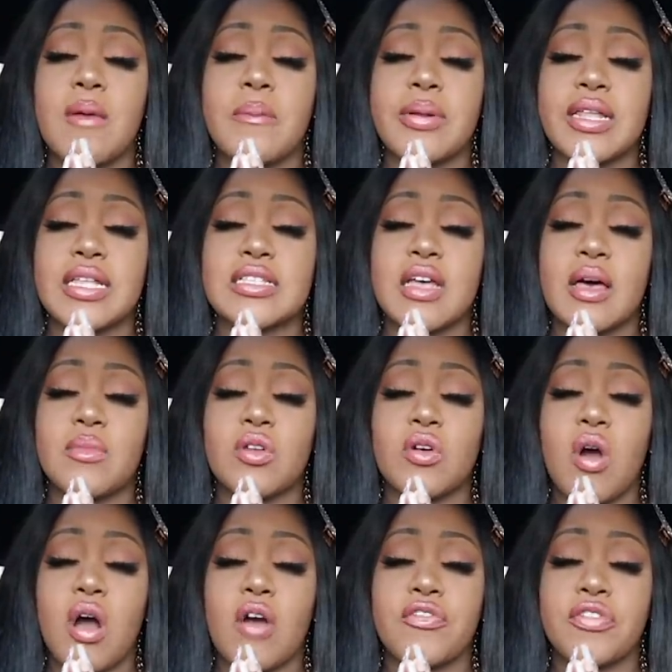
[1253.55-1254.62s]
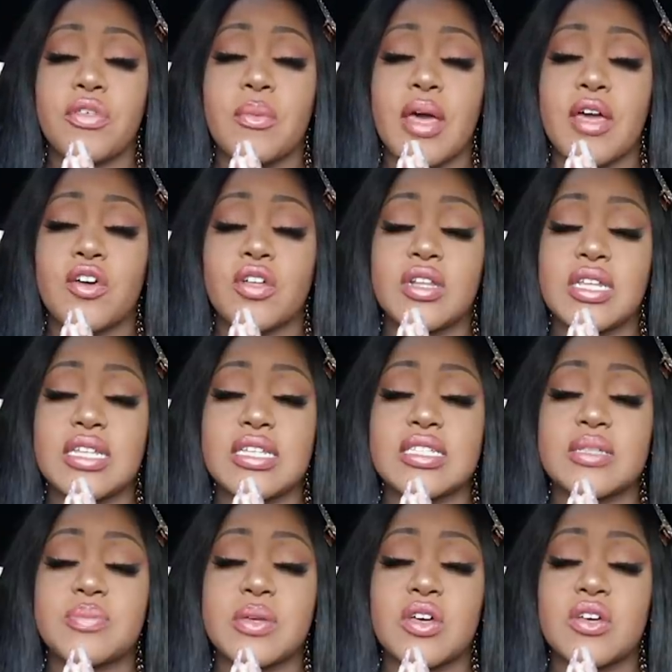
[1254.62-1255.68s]
Please look after my
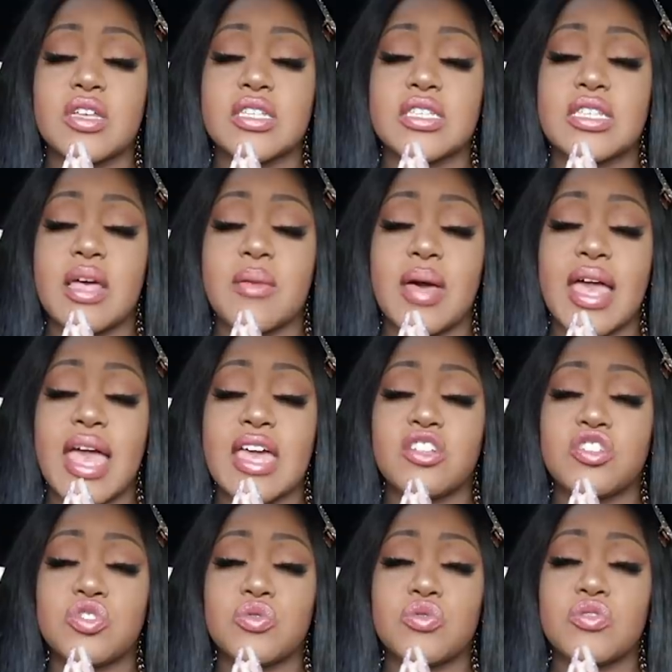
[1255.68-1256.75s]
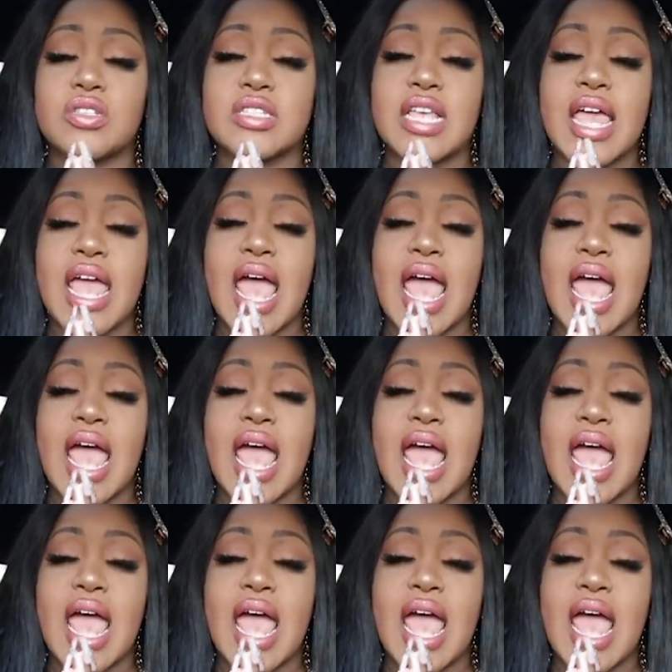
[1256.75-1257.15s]
goodies, because they're my angels.